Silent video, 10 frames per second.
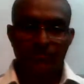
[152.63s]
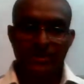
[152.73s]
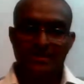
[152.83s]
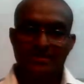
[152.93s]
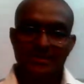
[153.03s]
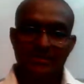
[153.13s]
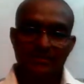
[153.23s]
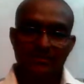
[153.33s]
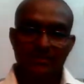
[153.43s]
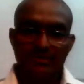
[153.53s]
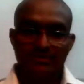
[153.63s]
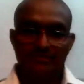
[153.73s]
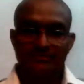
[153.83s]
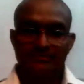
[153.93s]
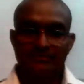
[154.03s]
What is that number
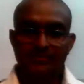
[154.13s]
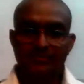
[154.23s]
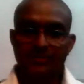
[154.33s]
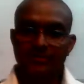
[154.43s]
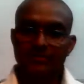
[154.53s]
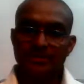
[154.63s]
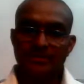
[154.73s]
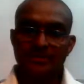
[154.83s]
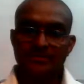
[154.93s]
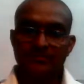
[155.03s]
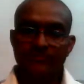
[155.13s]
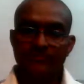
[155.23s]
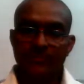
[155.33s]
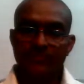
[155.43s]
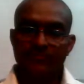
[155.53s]
for a business
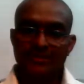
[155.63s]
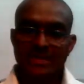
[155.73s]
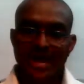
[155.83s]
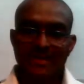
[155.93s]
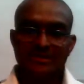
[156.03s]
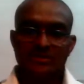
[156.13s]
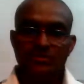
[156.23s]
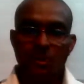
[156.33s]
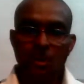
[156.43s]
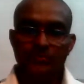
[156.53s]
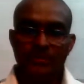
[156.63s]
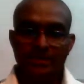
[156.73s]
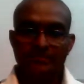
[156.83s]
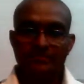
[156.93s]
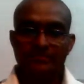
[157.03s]
which has its
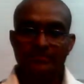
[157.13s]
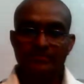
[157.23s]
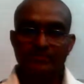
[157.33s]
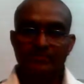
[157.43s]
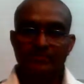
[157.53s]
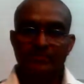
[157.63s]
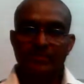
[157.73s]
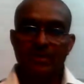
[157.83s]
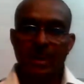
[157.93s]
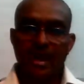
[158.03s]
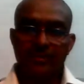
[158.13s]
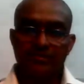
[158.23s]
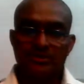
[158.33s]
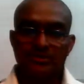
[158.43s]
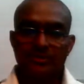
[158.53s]
object
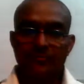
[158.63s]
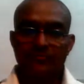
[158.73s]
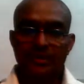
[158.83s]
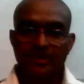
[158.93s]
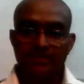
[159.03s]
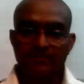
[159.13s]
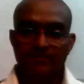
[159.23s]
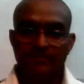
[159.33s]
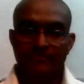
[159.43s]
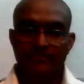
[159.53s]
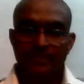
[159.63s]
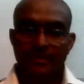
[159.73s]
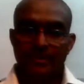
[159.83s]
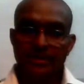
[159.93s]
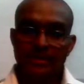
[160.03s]
acquisition of gain?
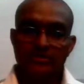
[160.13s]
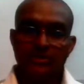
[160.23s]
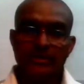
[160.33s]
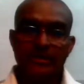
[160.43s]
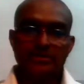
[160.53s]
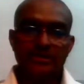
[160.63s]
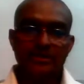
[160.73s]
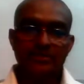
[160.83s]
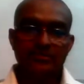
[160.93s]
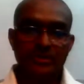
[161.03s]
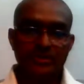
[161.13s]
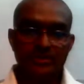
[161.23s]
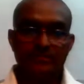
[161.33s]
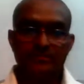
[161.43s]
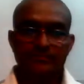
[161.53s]
It is not exceeding
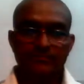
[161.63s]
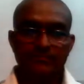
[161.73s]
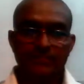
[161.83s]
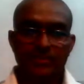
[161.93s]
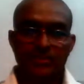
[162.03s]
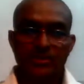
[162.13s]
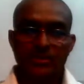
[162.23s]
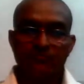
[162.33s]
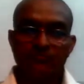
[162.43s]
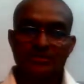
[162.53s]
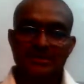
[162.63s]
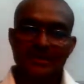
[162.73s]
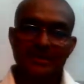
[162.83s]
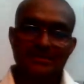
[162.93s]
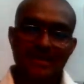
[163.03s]
20. If you
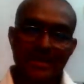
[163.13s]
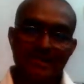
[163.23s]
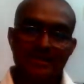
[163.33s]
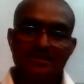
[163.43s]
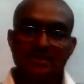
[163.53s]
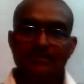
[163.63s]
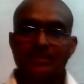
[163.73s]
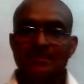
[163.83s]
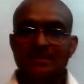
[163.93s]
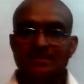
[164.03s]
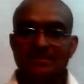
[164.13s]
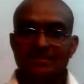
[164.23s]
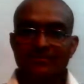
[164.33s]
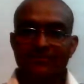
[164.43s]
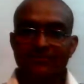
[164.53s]
set aside these compulsions,
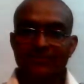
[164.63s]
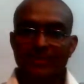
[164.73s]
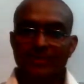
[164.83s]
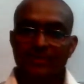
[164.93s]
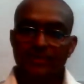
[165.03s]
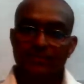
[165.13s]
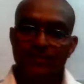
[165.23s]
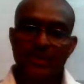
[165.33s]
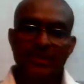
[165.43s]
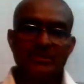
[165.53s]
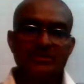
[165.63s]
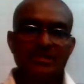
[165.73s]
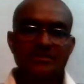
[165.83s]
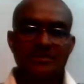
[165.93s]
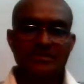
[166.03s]
many
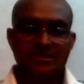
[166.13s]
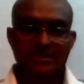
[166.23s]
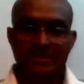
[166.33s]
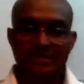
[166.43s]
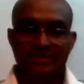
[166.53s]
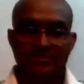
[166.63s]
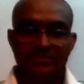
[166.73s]
instances see